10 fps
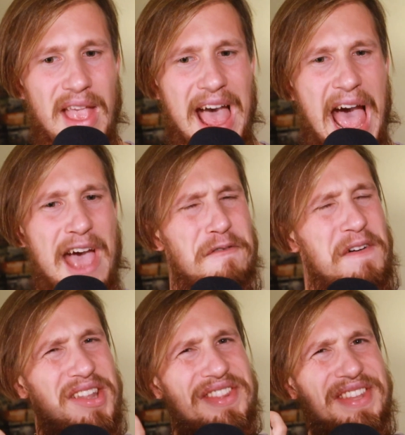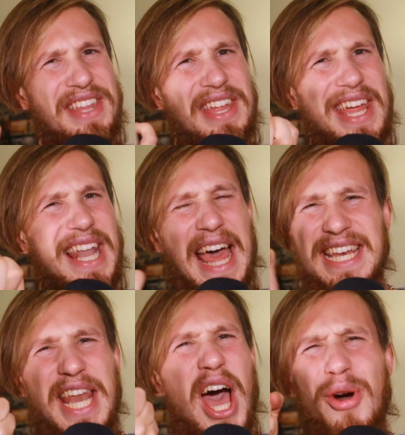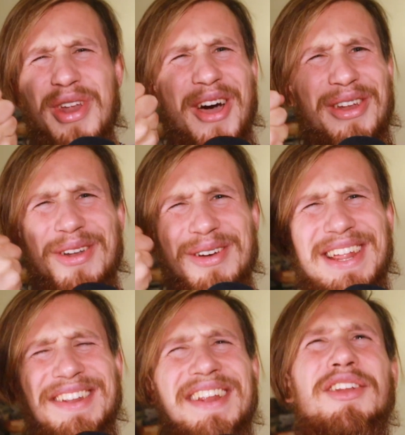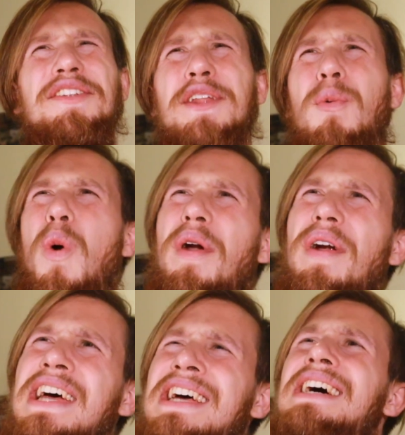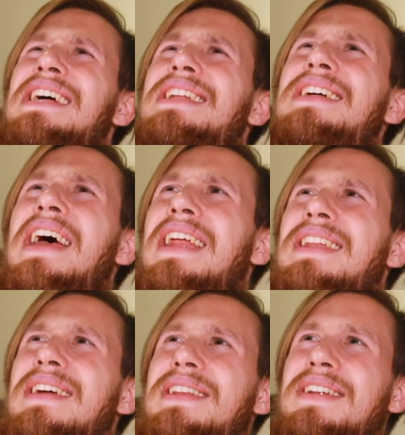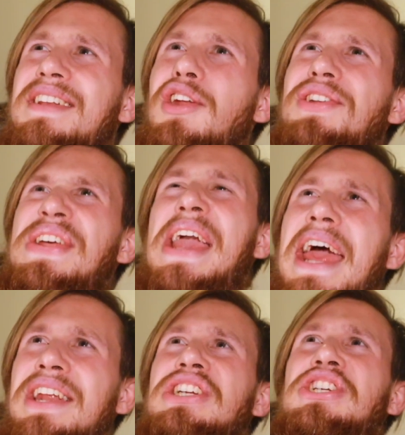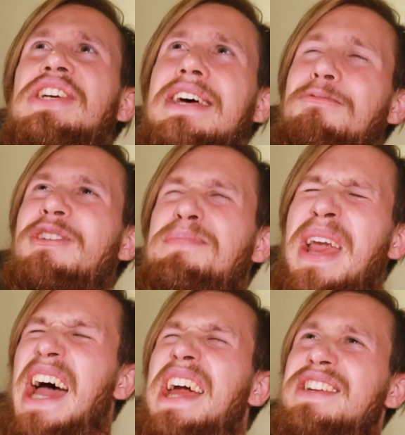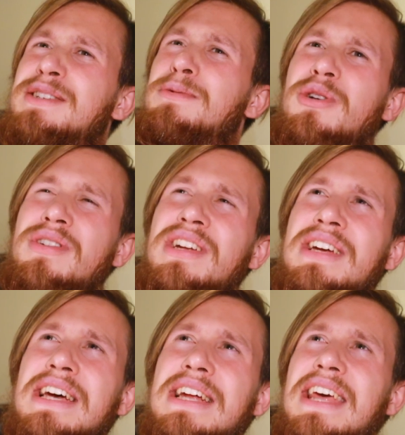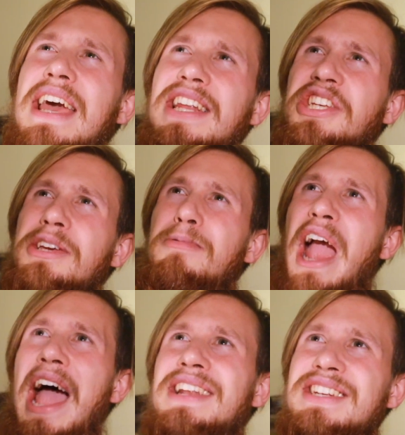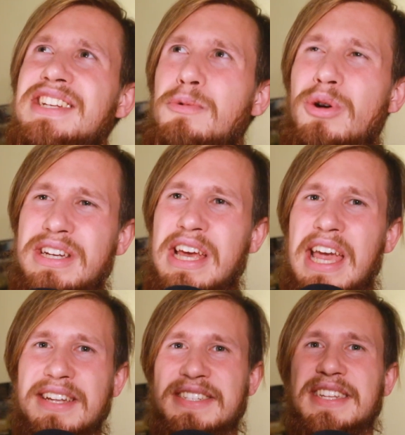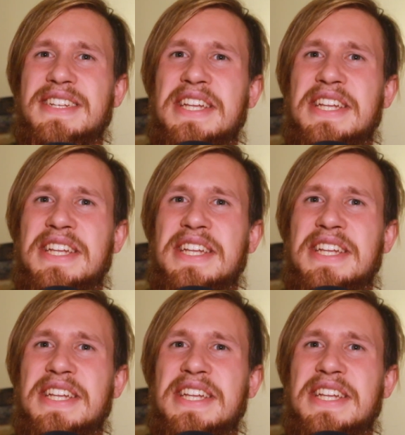I felt like, no, this is not the word. This is not the energy that was behind this word. The energy behind this word is this,